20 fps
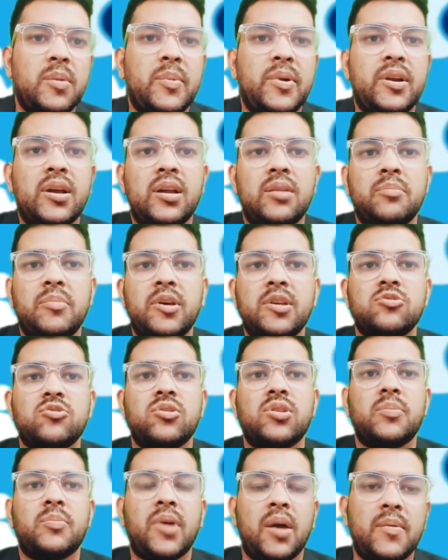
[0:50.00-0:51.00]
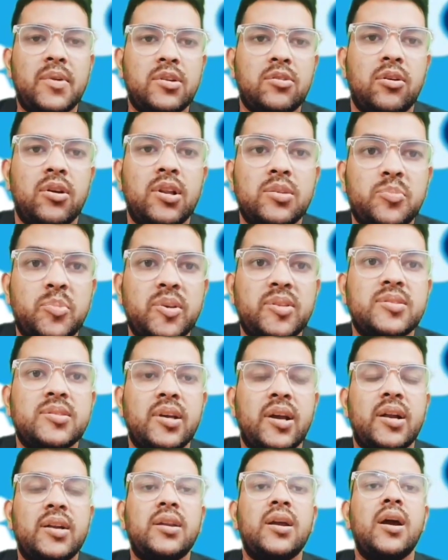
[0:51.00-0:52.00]
will be done based on the private college
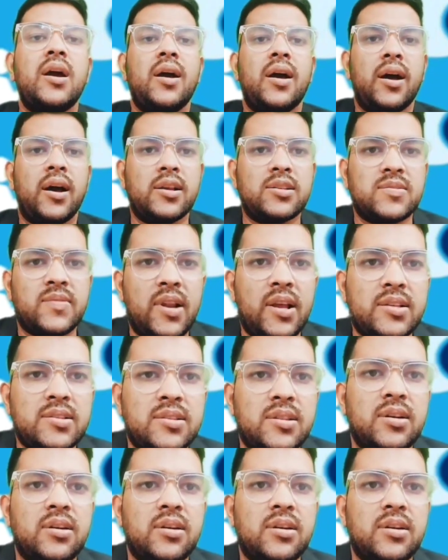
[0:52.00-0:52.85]
PSAT as well as